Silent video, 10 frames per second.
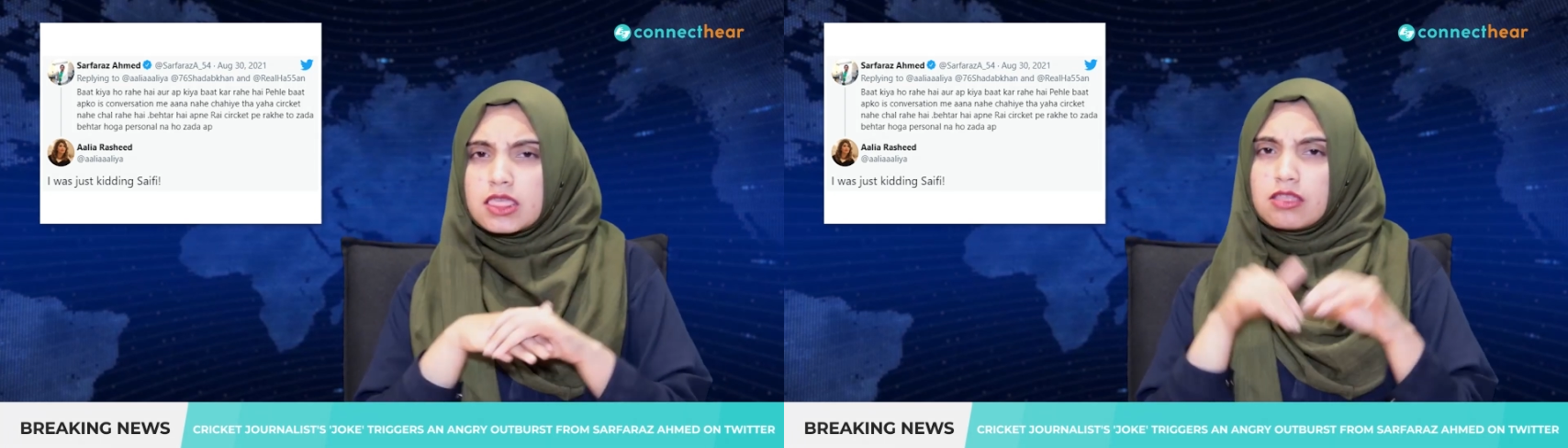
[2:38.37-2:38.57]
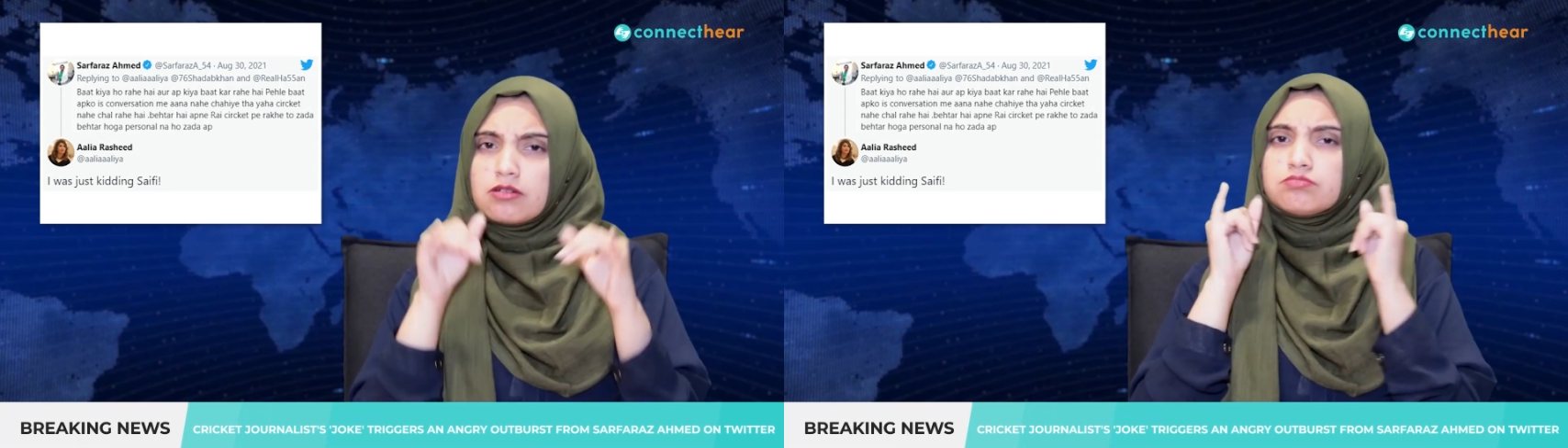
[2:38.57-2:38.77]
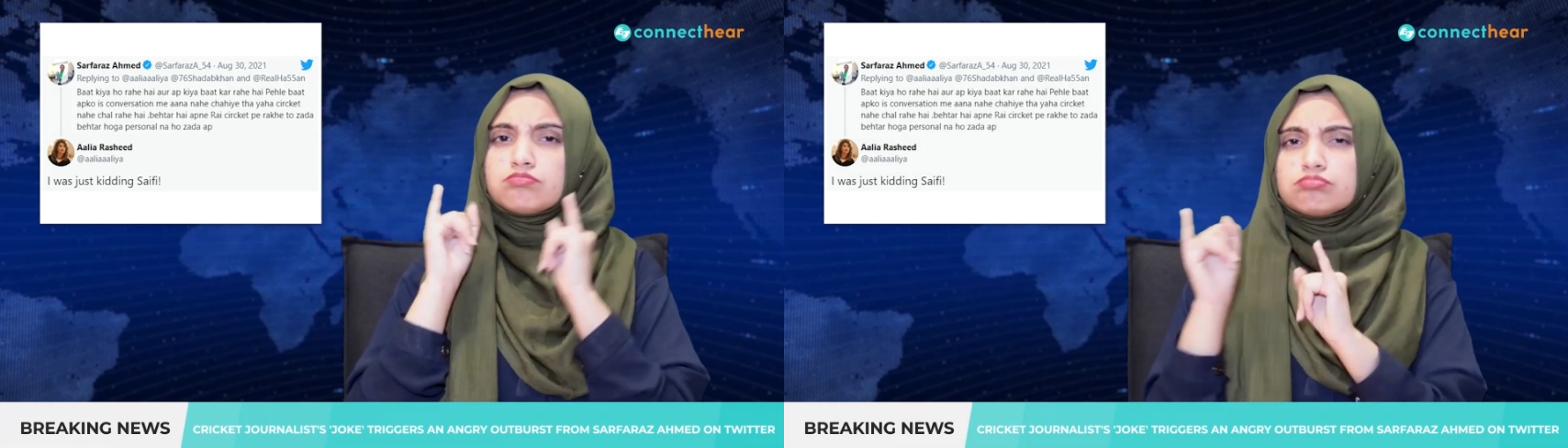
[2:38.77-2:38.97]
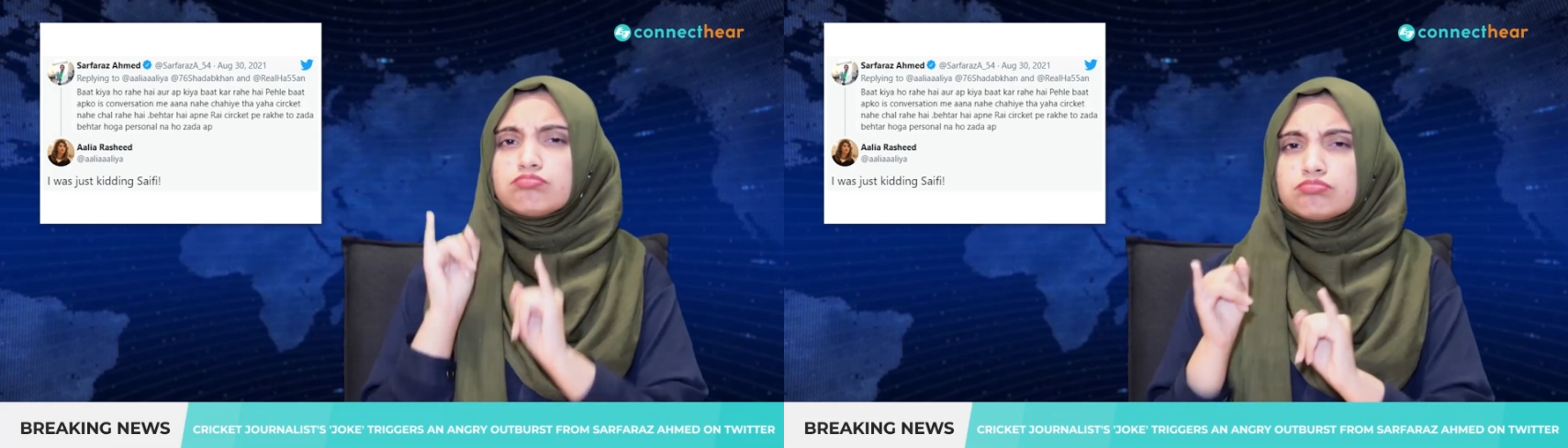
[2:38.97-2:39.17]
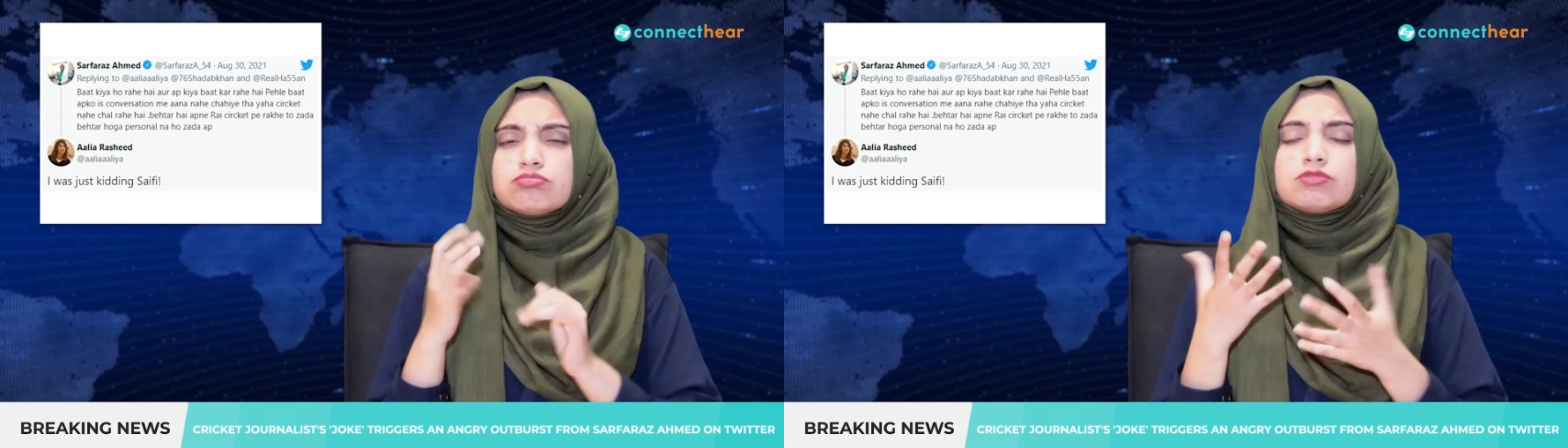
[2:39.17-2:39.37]
and yet
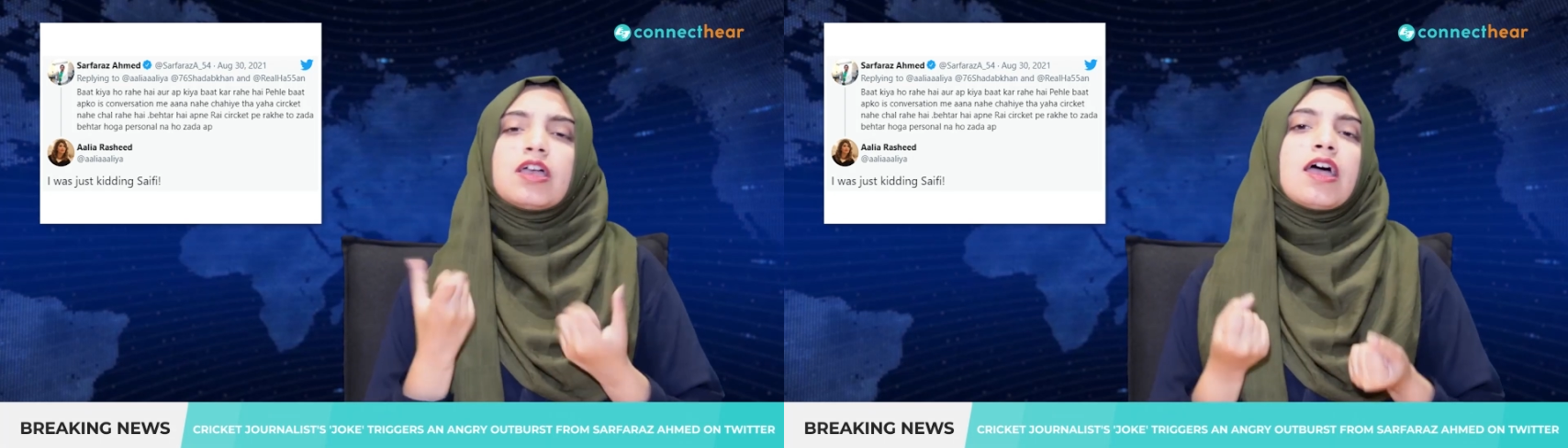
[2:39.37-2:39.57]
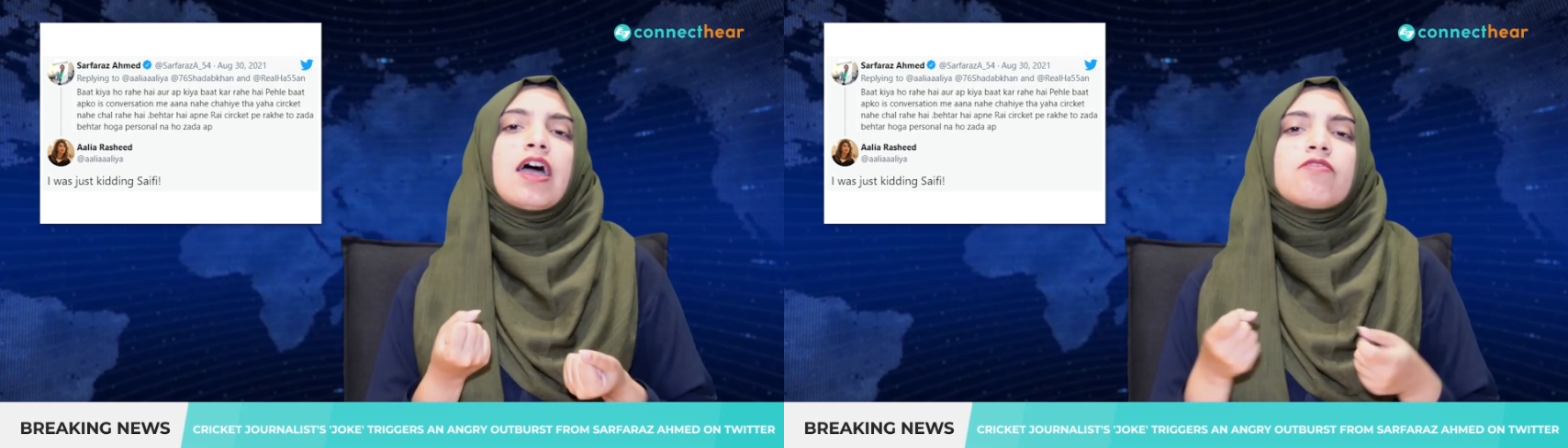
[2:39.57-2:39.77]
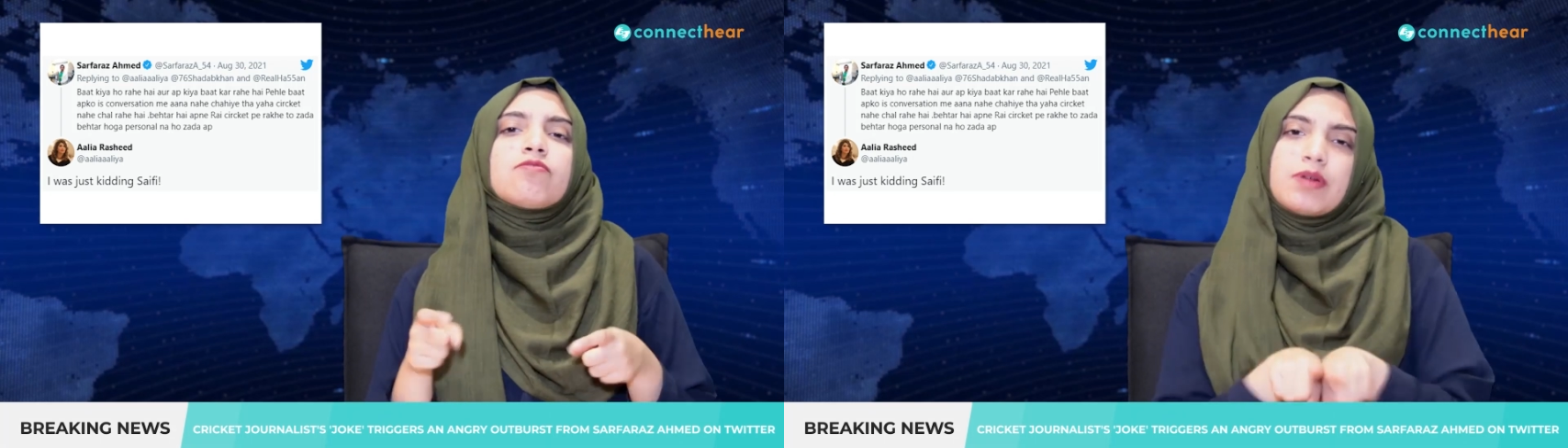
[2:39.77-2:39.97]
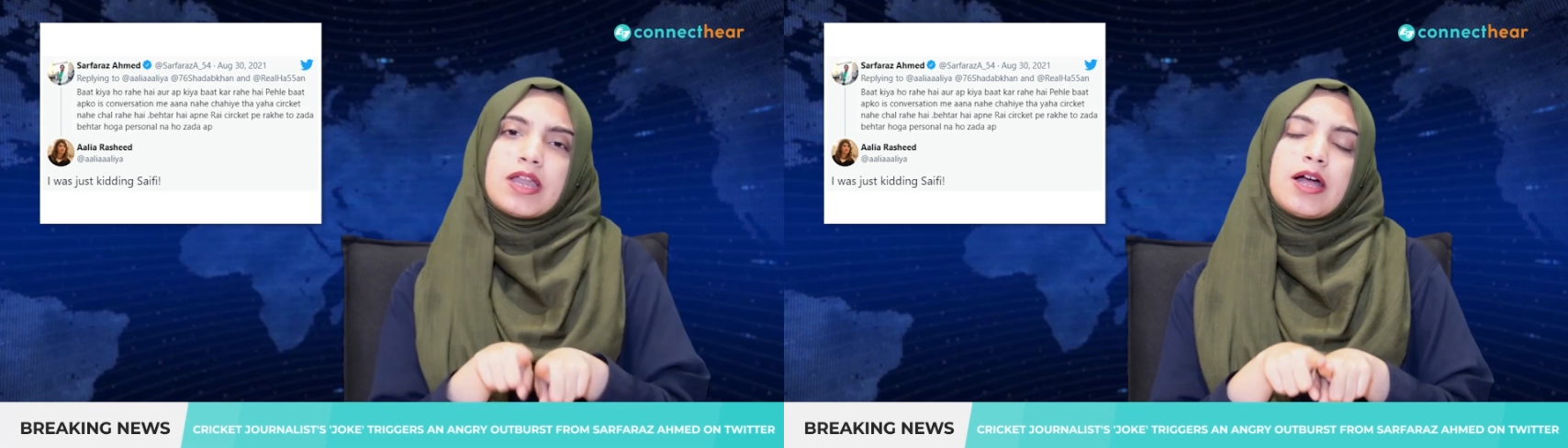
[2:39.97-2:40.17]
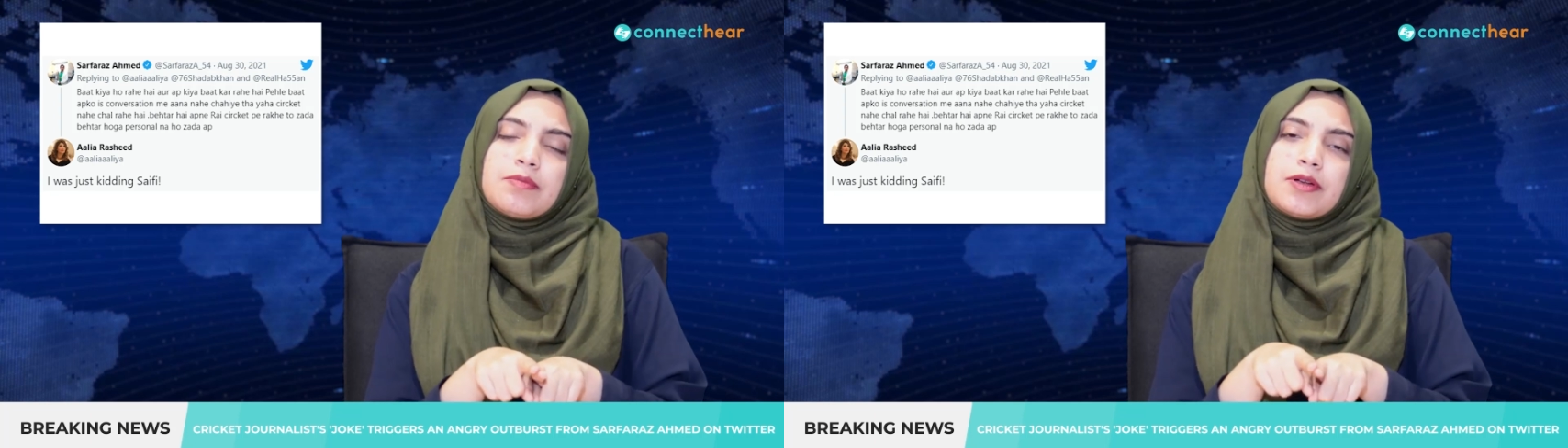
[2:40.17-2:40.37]
you're saying something
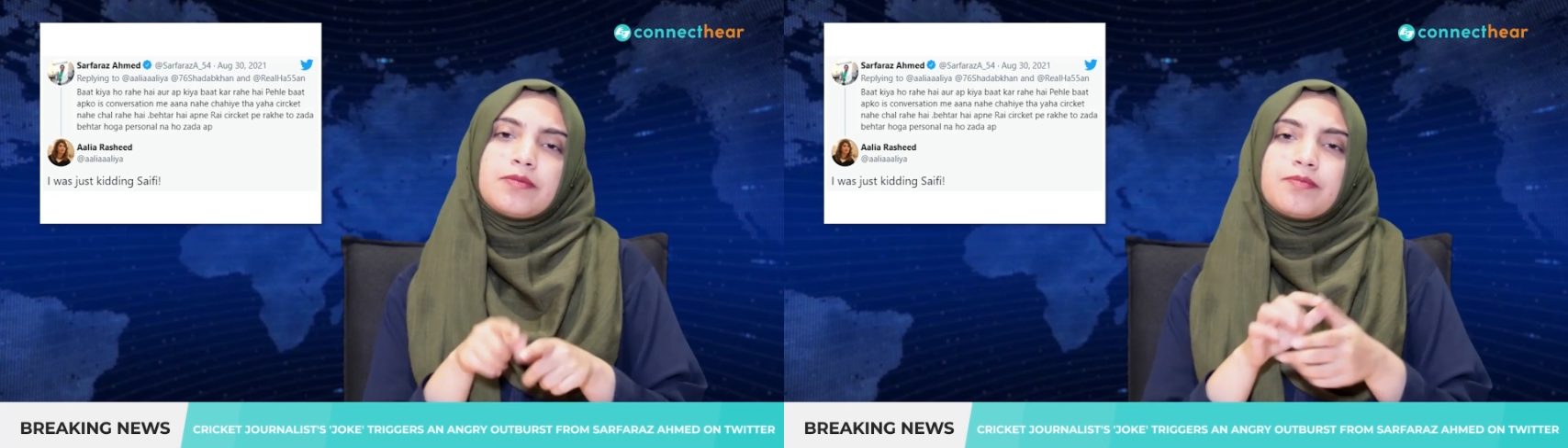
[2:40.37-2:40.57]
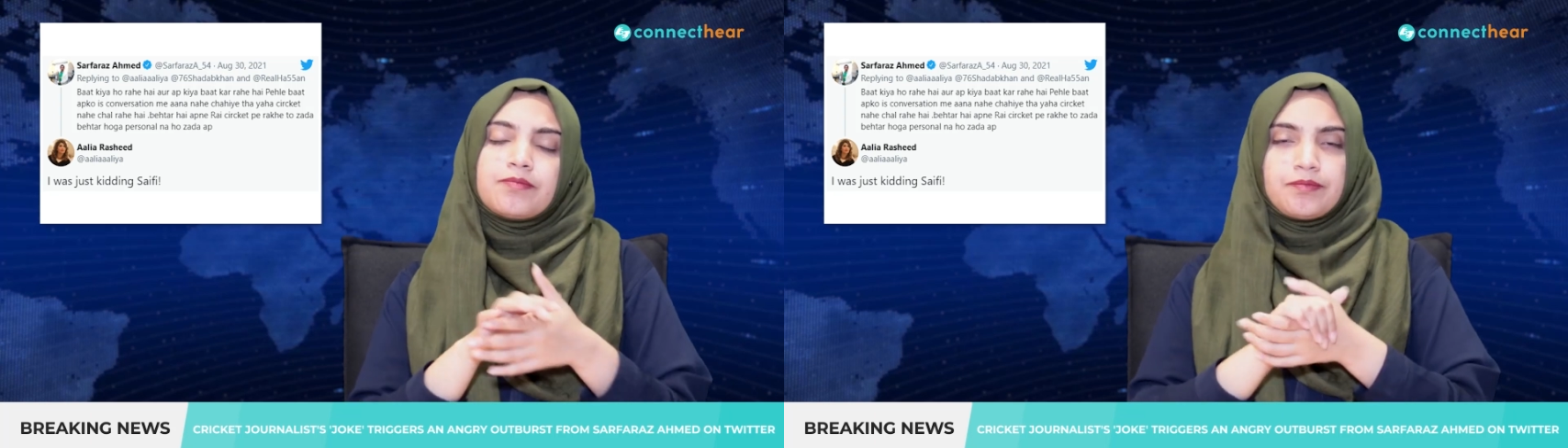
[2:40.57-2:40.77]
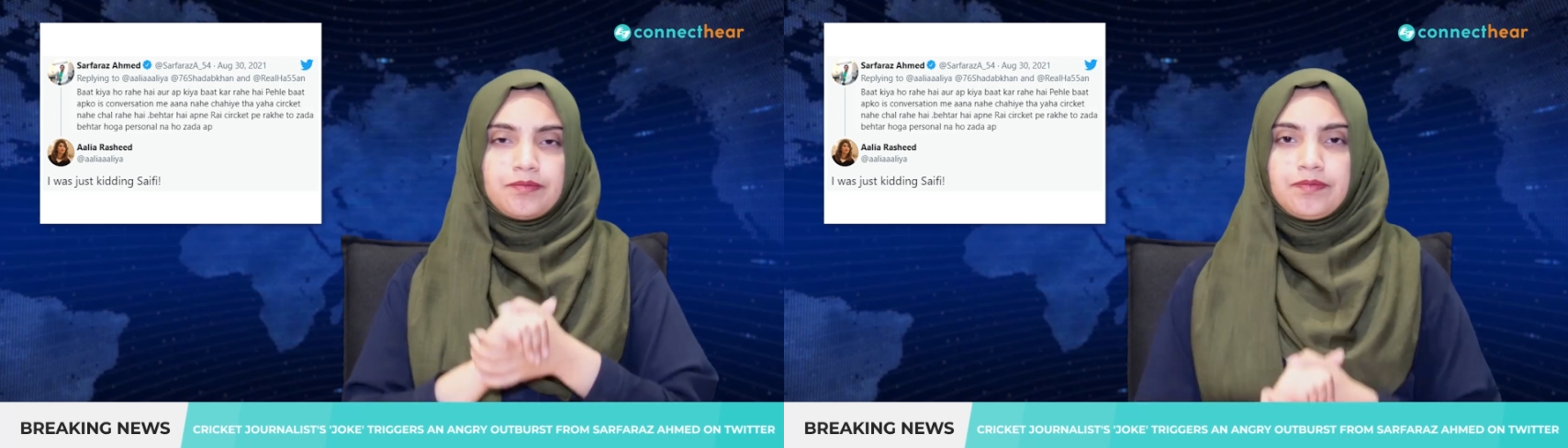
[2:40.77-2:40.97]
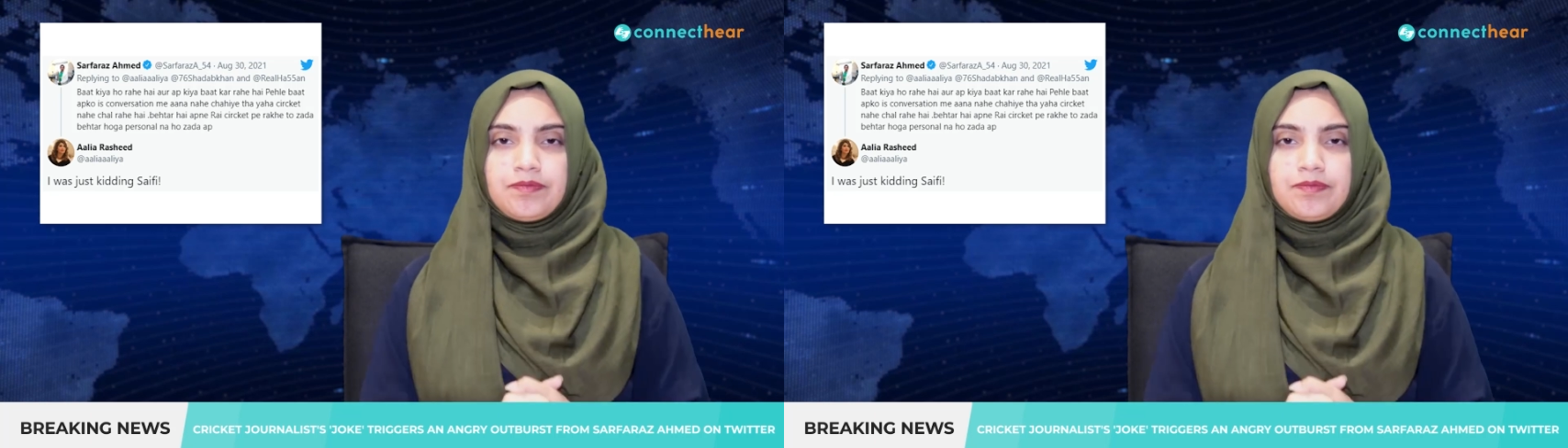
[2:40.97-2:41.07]
completely different.